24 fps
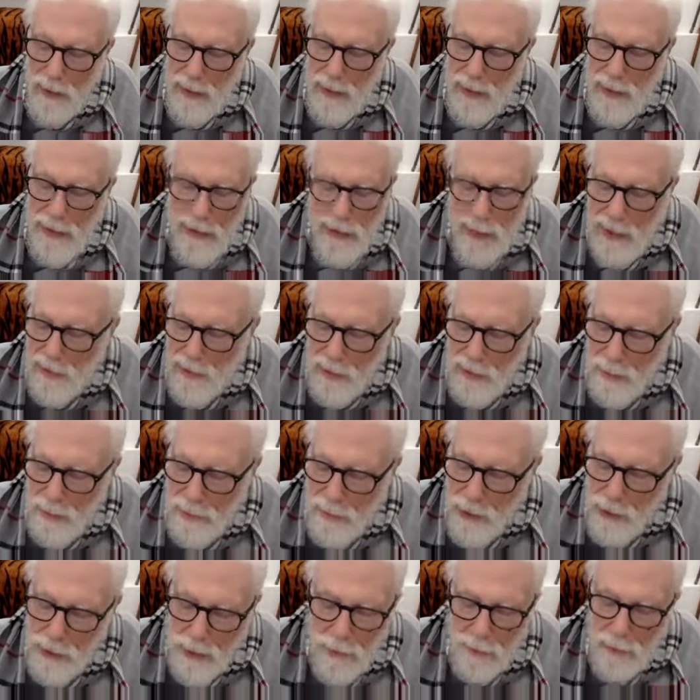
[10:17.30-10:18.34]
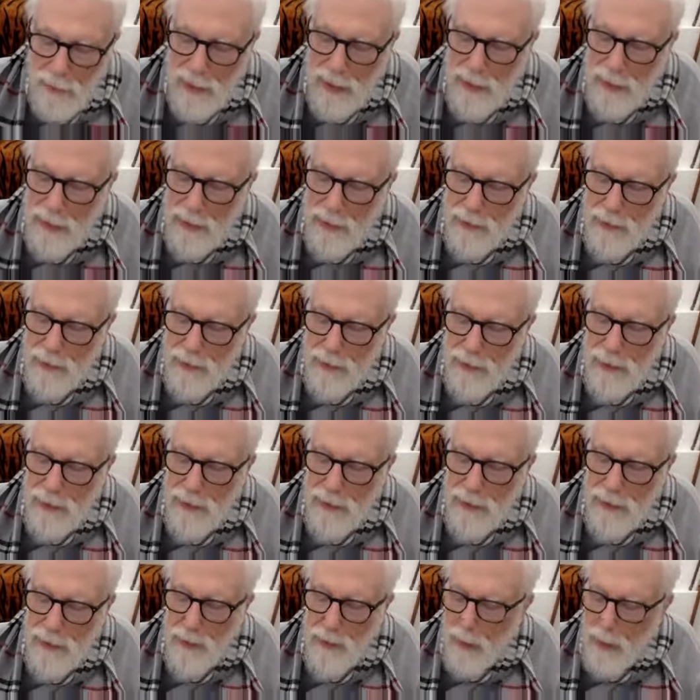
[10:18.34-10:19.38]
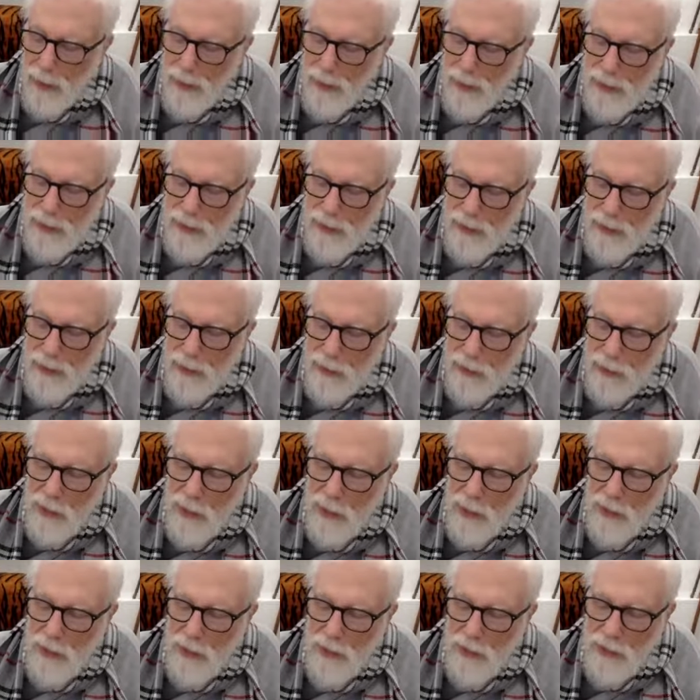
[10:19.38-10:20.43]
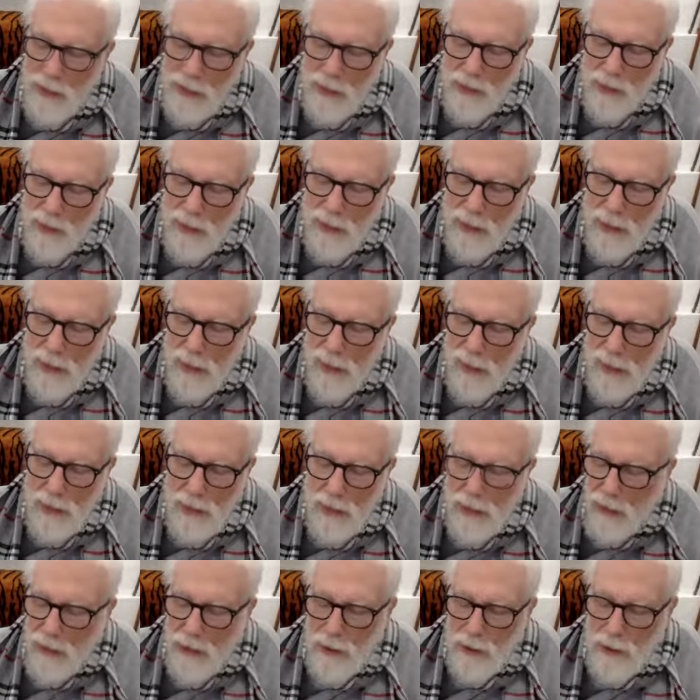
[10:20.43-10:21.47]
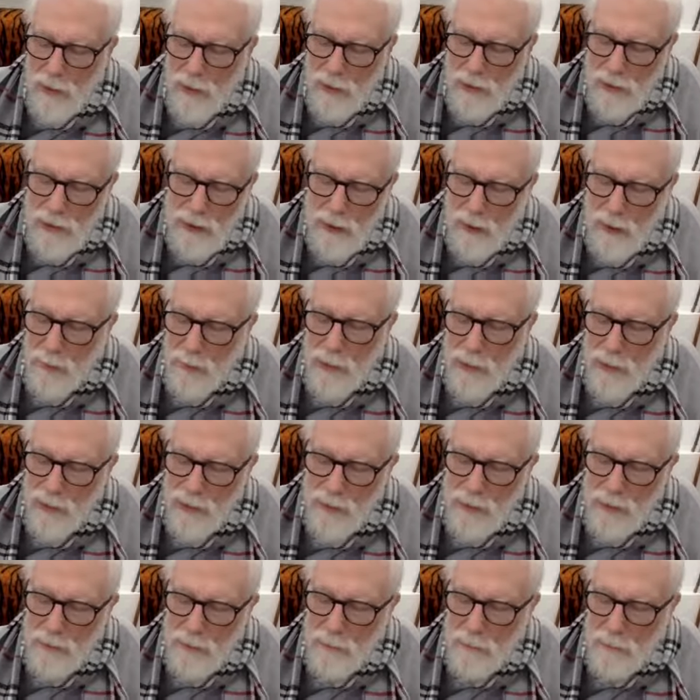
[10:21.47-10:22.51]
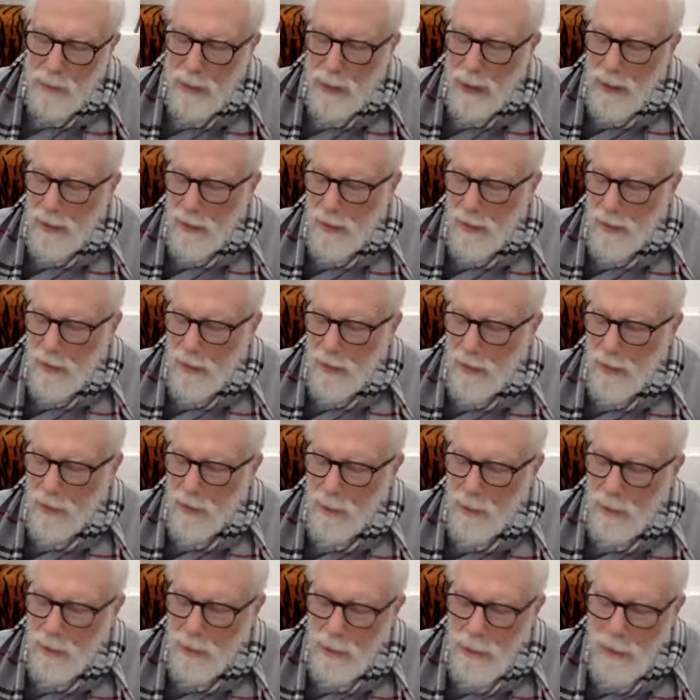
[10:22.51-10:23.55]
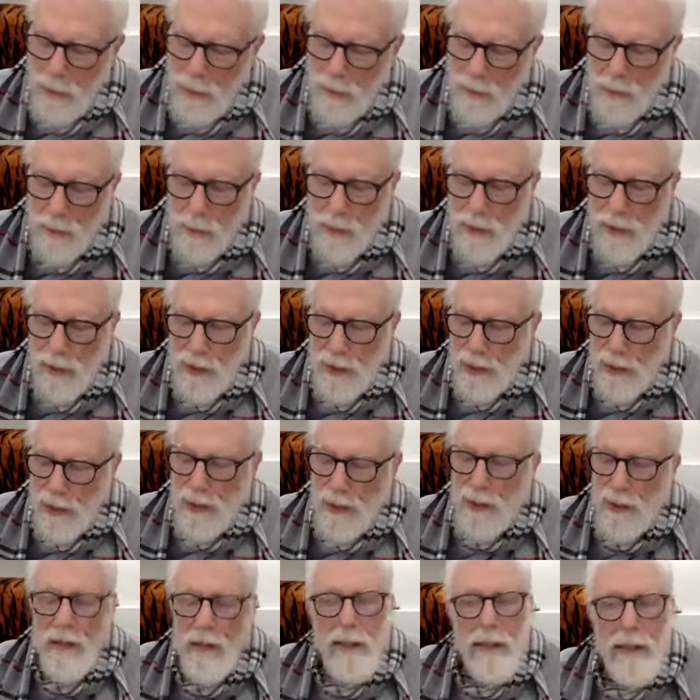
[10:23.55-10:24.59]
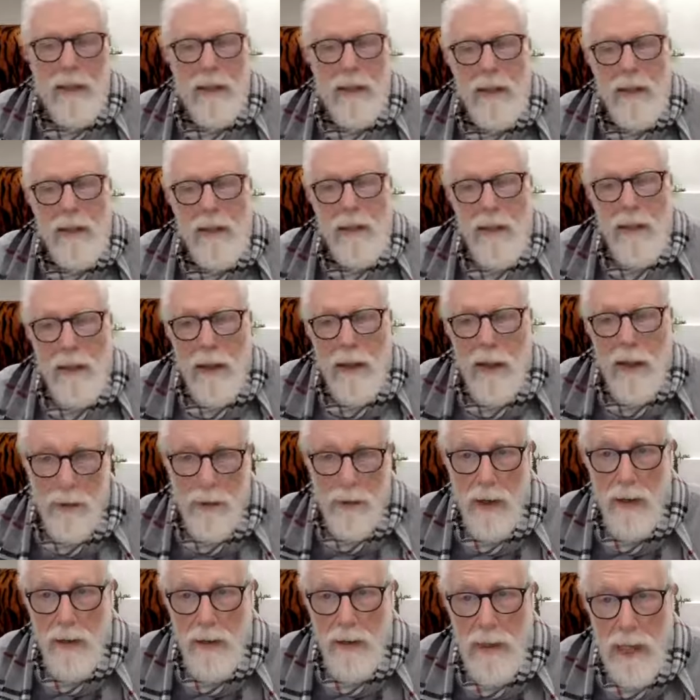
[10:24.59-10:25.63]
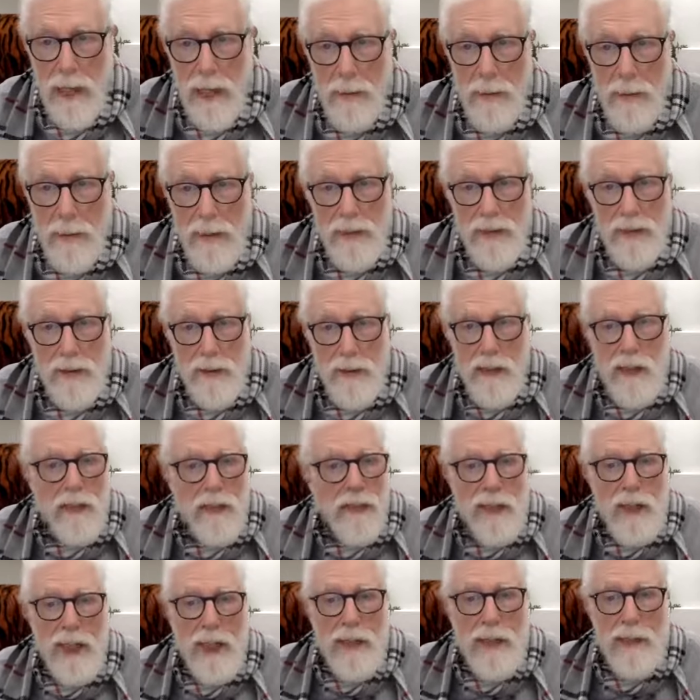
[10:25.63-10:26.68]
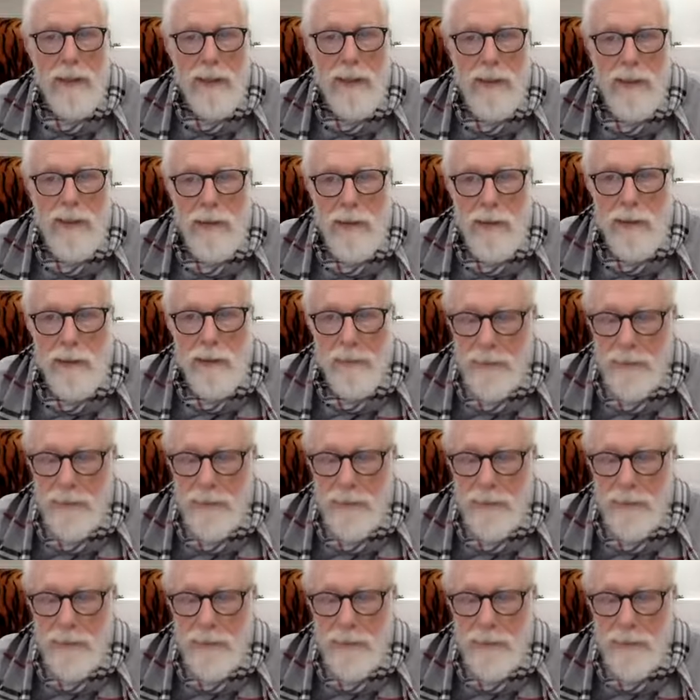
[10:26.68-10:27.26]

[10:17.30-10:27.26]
and let them germinate quietly inside us as we tinker with numbers and plot along with what we think are our Kabbalistic studies.